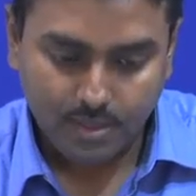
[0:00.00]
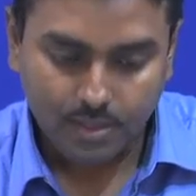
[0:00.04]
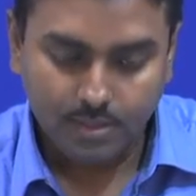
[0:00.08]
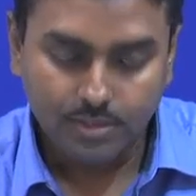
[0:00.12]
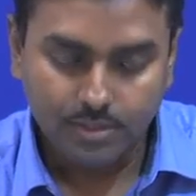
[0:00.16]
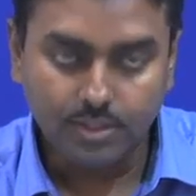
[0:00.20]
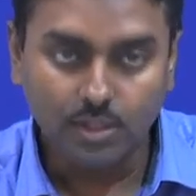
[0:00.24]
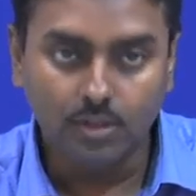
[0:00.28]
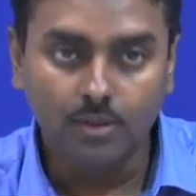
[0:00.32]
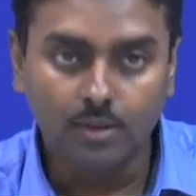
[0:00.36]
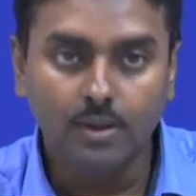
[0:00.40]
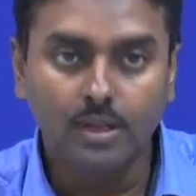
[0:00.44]

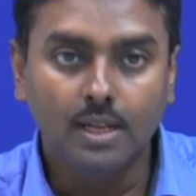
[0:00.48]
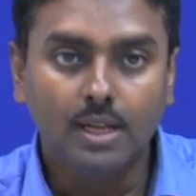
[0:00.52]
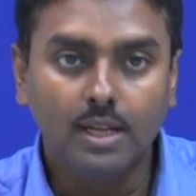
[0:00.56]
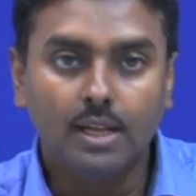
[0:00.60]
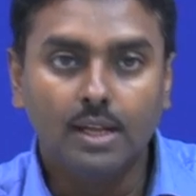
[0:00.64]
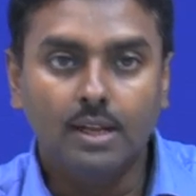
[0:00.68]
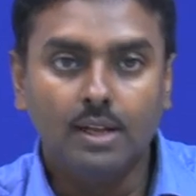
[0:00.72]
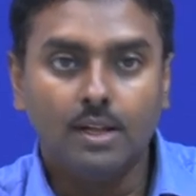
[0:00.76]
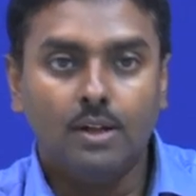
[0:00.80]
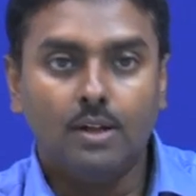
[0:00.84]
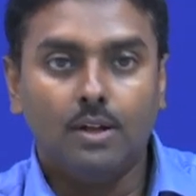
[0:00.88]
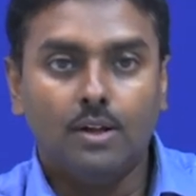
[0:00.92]
So,
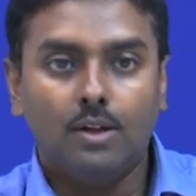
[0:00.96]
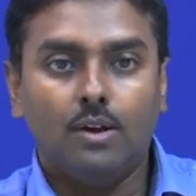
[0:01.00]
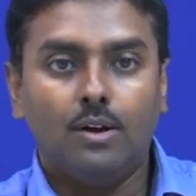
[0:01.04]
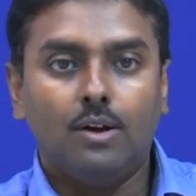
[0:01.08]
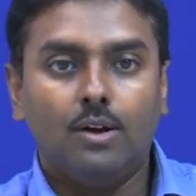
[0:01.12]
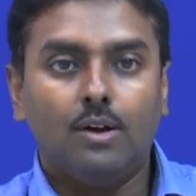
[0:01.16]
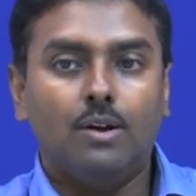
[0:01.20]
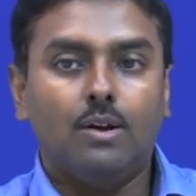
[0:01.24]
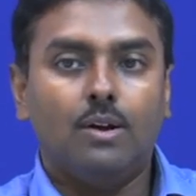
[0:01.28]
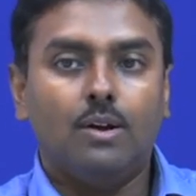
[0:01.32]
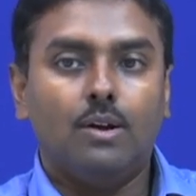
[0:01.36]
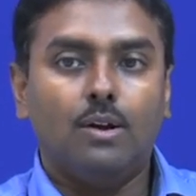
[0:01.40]

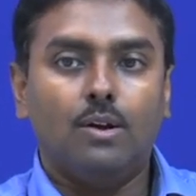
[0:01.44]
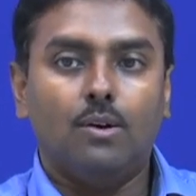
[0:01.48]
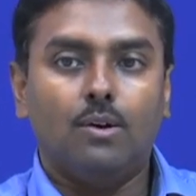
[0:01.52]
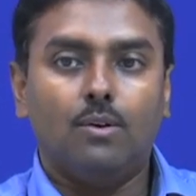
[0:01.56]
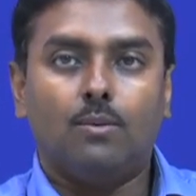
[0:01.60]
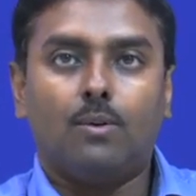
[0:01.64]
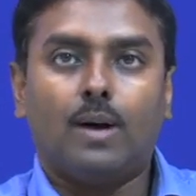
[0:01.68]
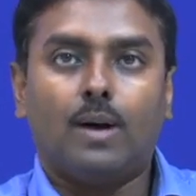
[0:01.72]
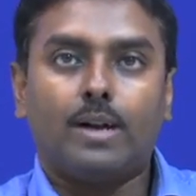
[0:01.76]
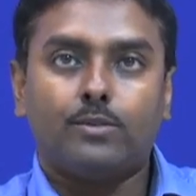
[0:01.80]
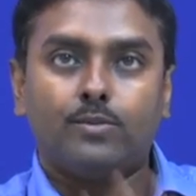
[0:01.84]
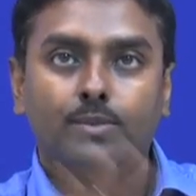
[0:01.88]

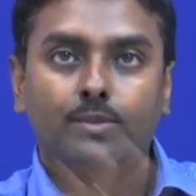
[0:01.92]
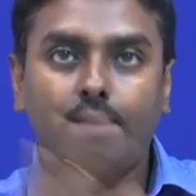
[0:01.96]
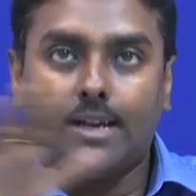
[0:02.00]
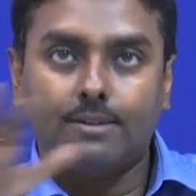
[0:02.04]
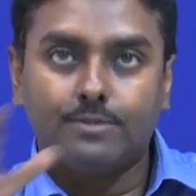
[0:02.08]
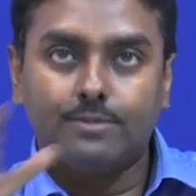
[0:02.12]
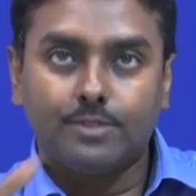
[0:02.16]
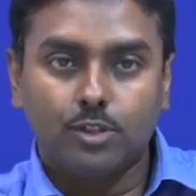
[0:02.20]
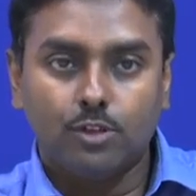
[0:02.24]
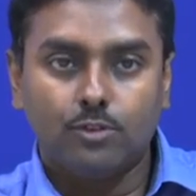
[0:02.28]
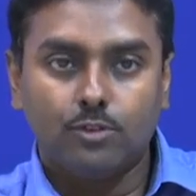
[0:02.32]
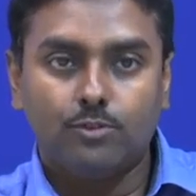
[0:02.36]
what we
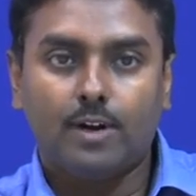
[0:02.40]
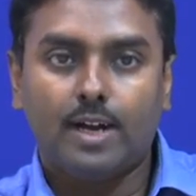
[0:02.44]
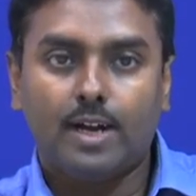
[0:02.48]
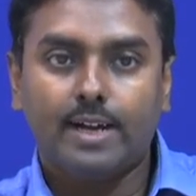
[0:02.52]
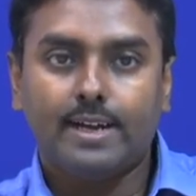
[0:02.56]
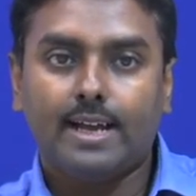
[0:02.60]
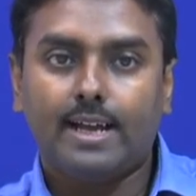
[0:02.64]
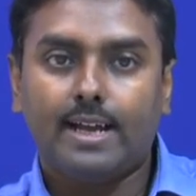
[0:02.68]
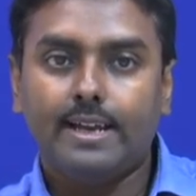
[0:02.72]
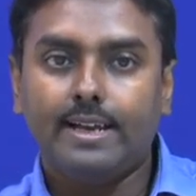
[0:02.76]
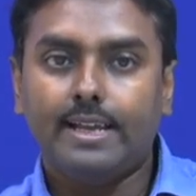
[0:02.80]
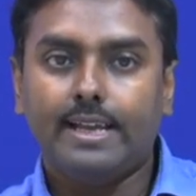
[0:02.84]
have so far
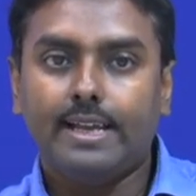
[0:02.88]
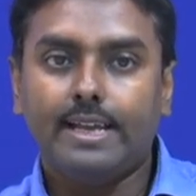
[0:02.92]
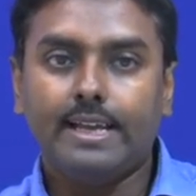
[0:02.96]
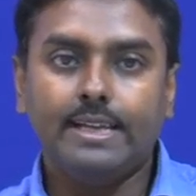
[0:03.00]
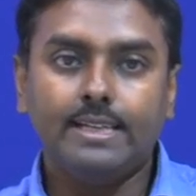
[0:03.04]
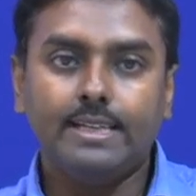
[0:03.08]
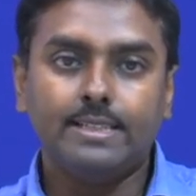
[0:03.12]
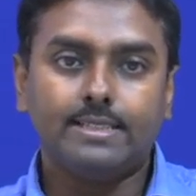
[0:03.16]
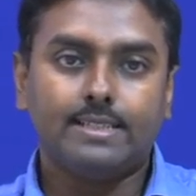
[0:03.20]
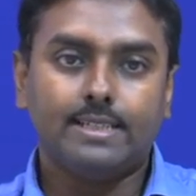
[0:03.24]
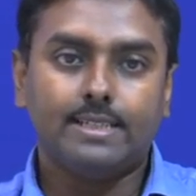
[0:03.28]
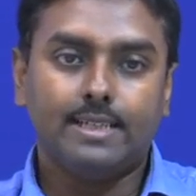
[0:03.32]
done
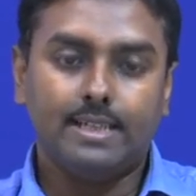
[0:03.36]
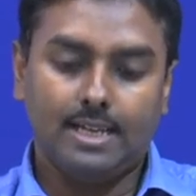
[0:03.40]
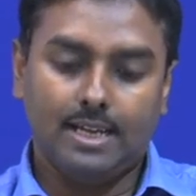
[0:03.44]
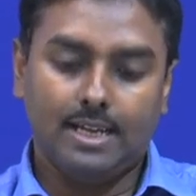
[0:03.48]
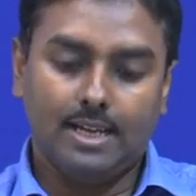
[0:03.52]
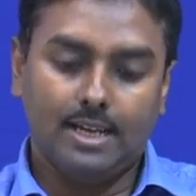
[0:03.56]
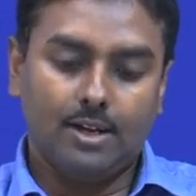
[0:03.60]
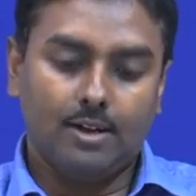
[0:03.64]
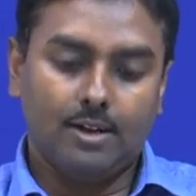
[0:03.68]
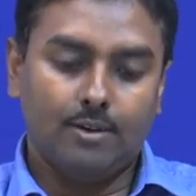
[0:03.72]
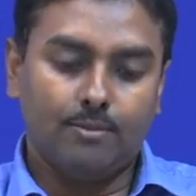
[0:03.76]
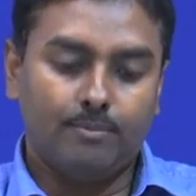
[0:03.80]
is
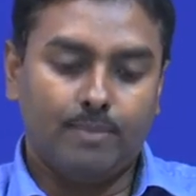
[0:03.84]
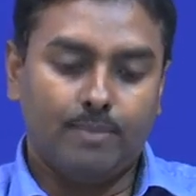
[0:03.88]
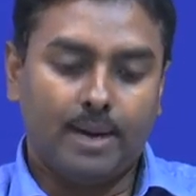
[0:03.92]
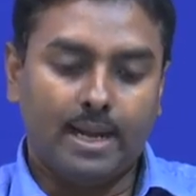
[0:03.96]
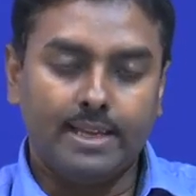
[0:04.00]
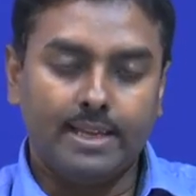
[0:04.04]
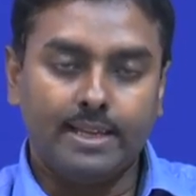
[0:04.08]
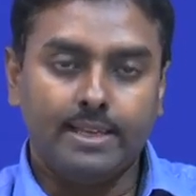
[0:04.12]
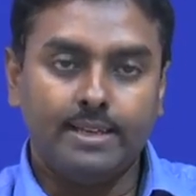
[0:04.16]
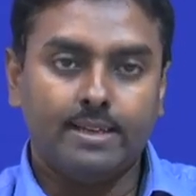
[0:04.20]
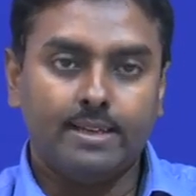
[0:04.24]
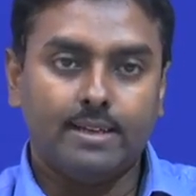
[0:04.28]

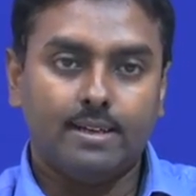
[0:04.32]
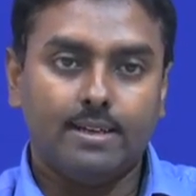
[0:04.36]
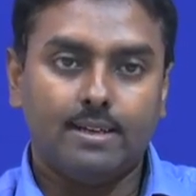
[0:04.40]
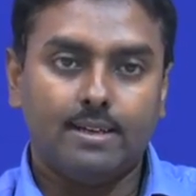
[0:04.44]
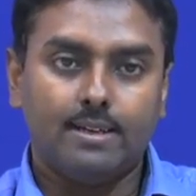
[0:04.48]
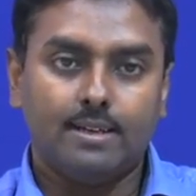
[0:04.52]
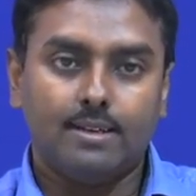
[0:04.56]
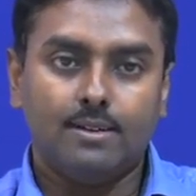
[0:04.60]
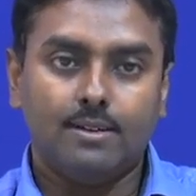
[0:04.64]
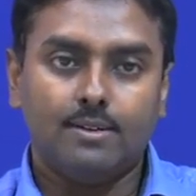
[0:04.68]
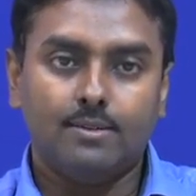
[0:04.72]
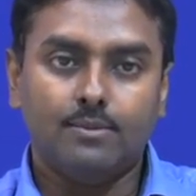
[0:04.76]

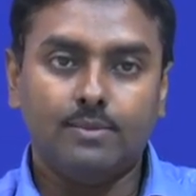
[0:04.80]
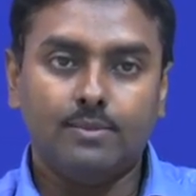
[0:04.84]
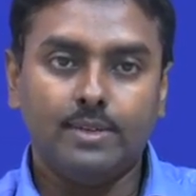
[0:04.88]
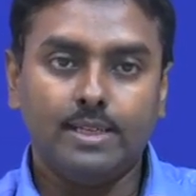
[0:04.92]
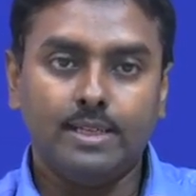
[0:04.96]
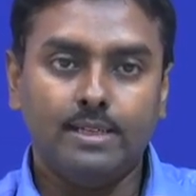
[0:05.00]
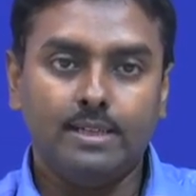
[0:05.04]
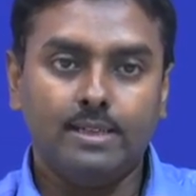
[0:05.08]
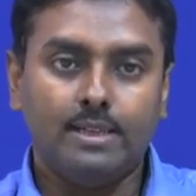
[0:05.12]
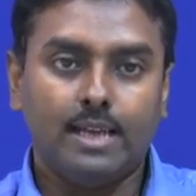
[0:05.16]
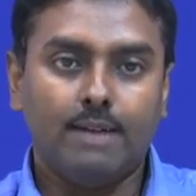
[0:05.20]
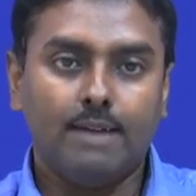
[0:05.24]

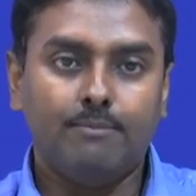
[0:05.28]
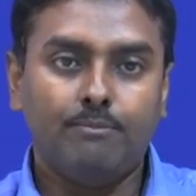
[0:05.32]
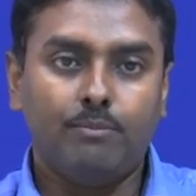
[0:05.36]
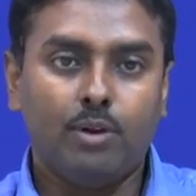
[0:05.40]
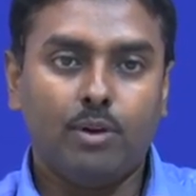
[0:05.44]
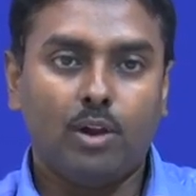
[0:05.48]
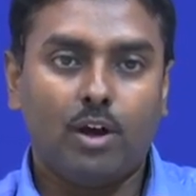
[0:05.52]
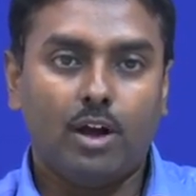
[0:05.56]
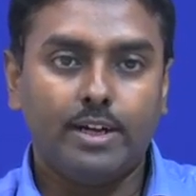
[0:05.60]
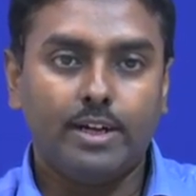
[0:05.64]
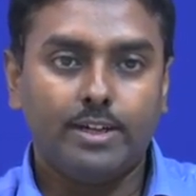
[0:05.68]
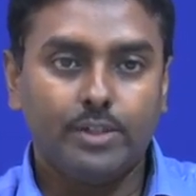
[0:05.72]
we
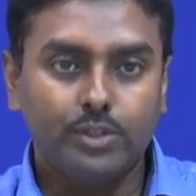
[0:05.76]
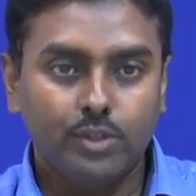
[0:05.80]
employed